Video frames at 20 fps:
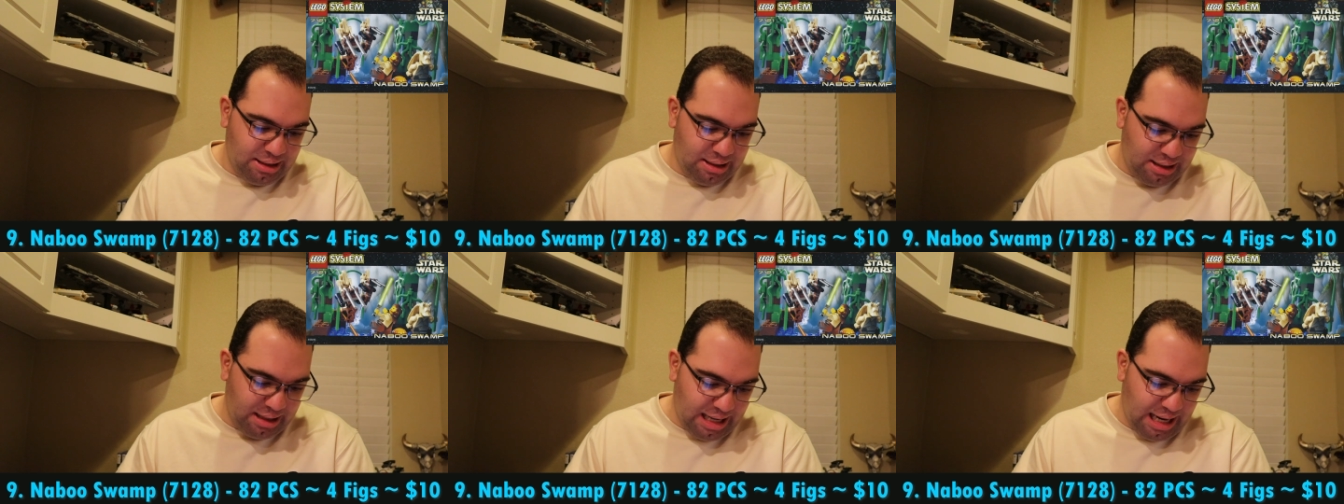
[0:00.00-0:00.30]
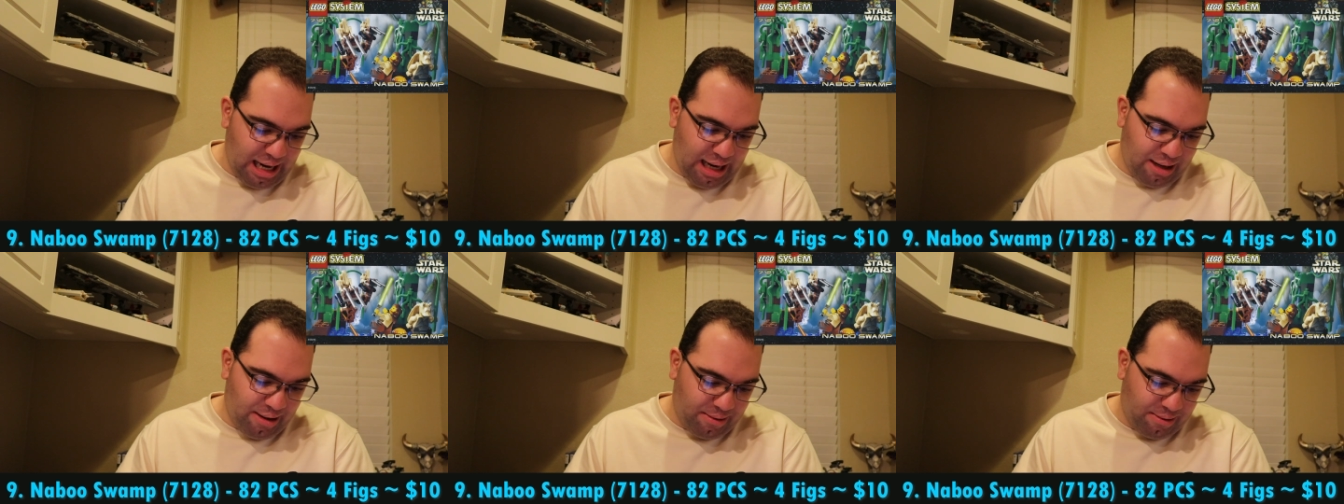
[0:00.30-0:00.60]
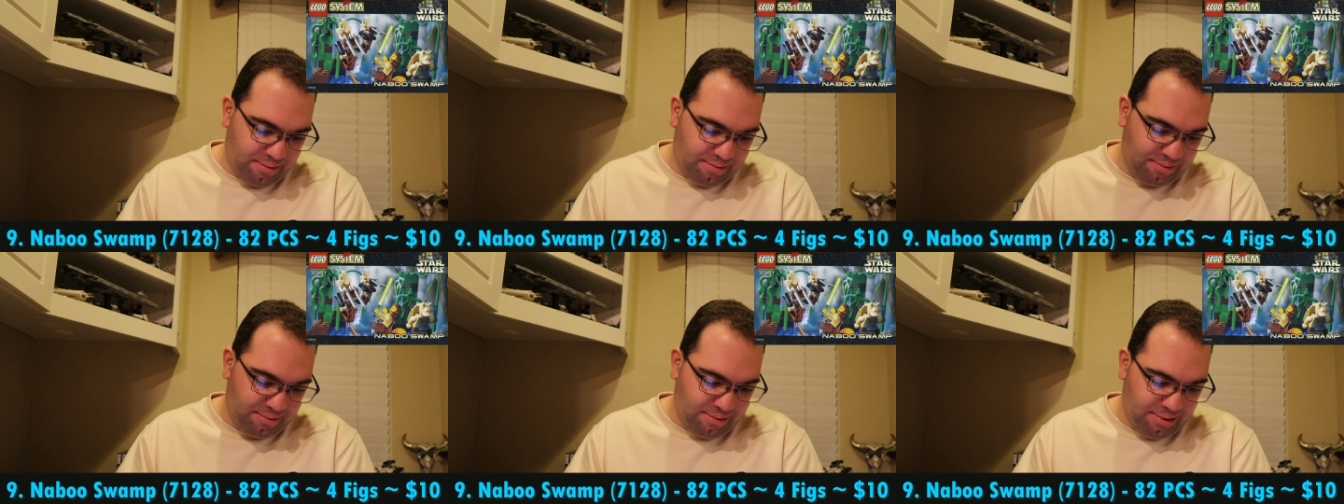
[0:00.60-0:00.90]

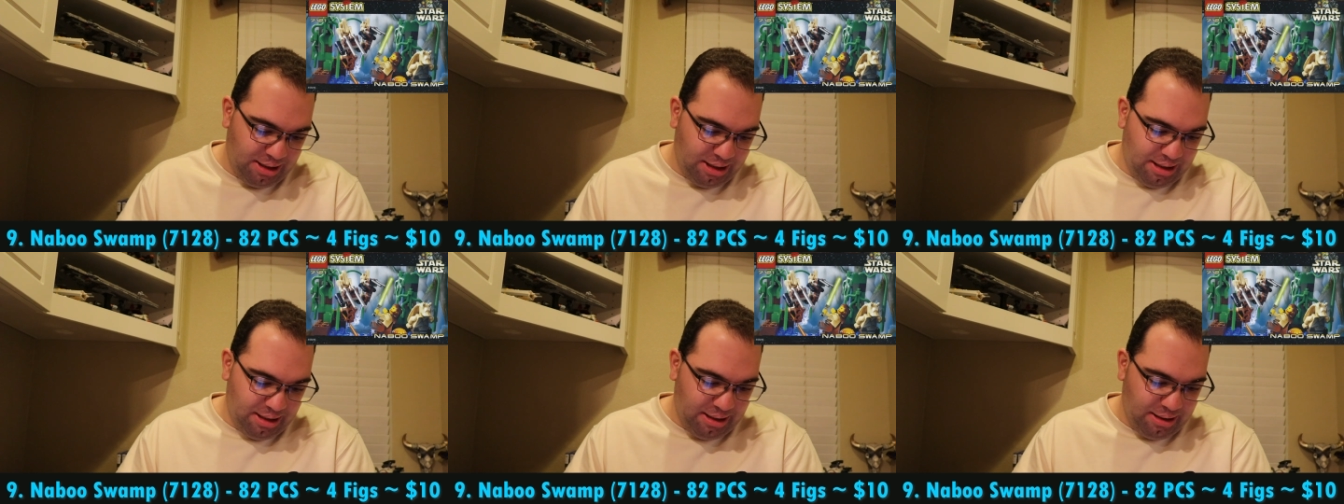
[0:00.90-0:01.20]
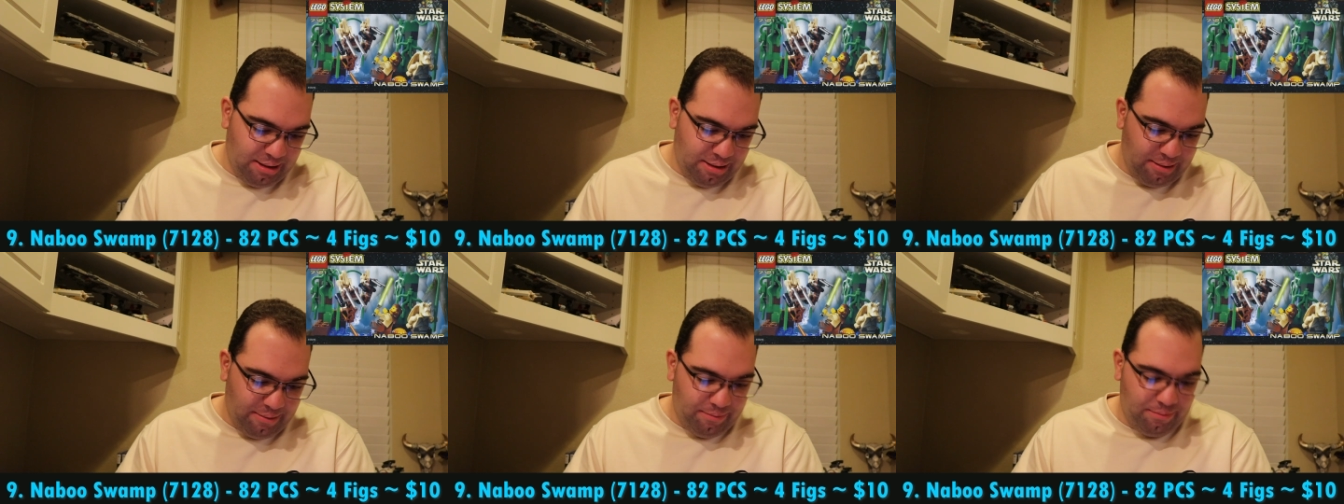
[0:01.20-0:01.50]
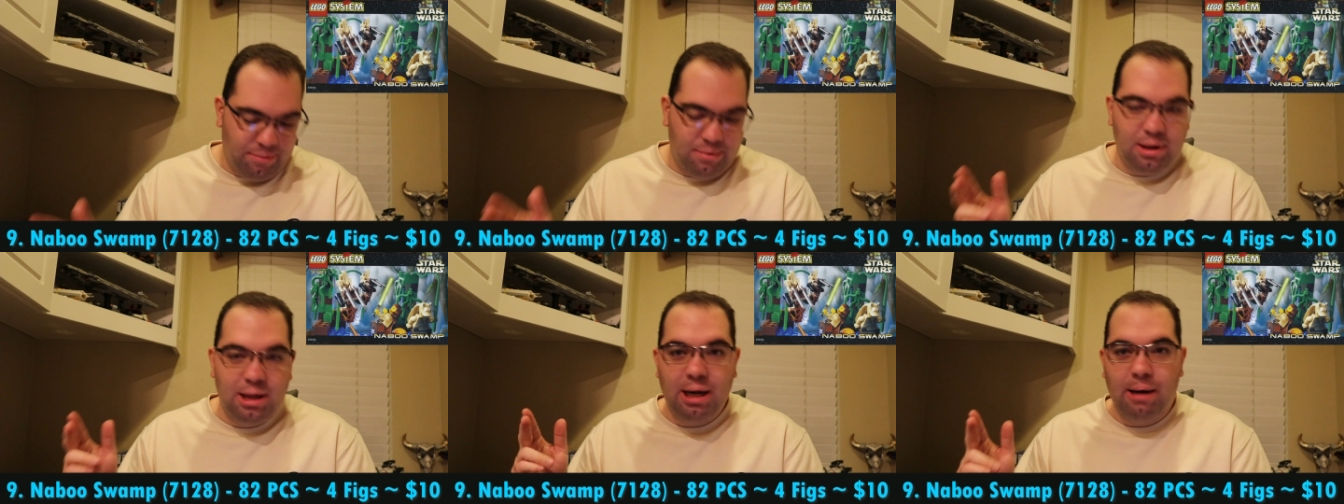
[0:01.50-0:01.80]
Now,
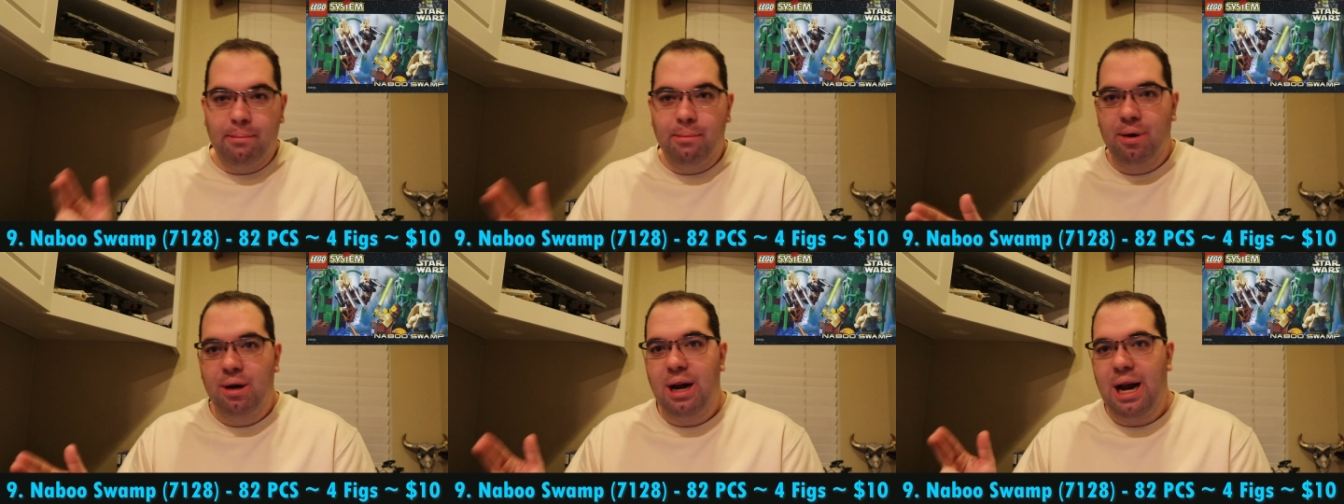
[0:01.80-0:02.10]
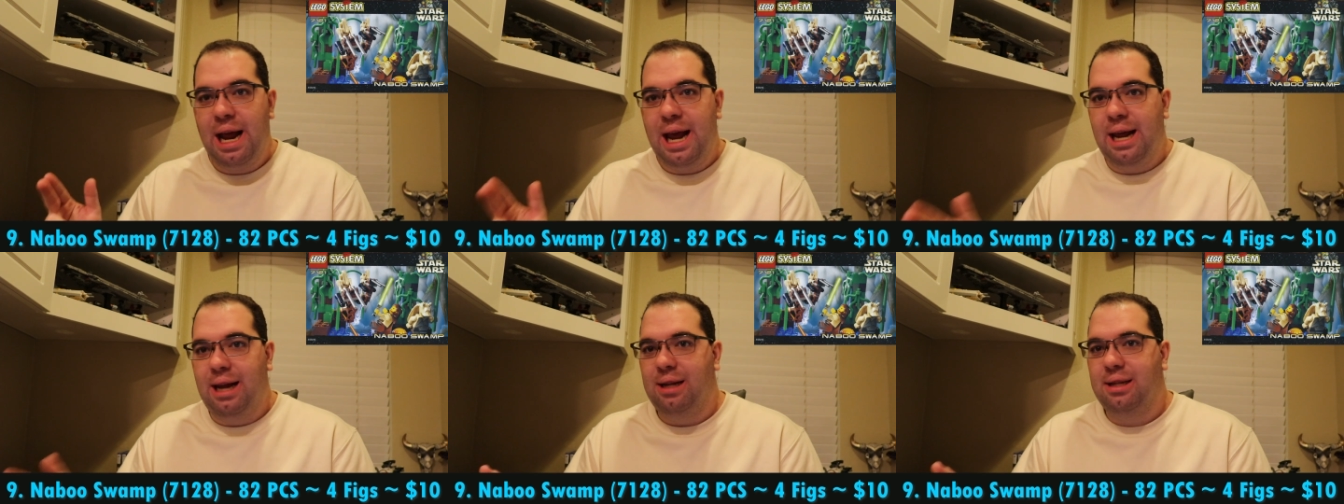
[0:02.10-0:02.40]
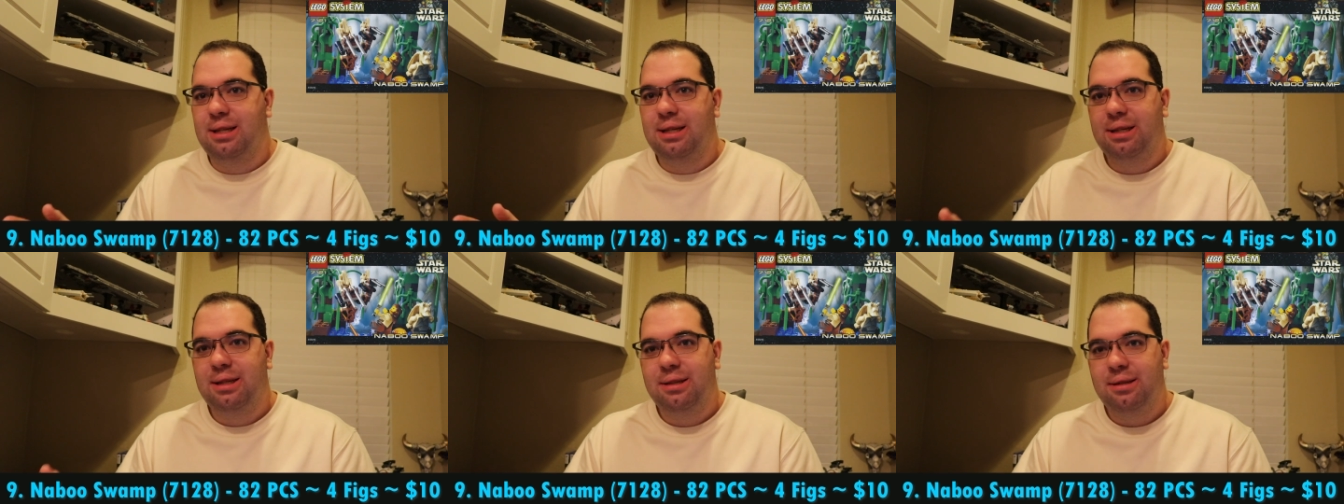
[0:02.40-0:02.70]
number
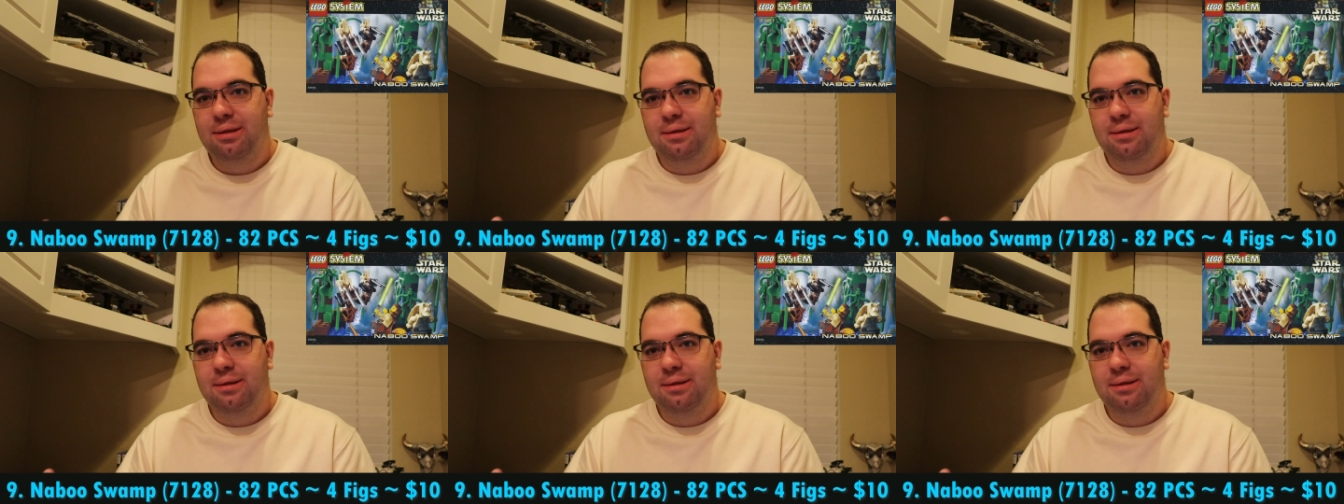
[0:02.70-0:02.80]
8.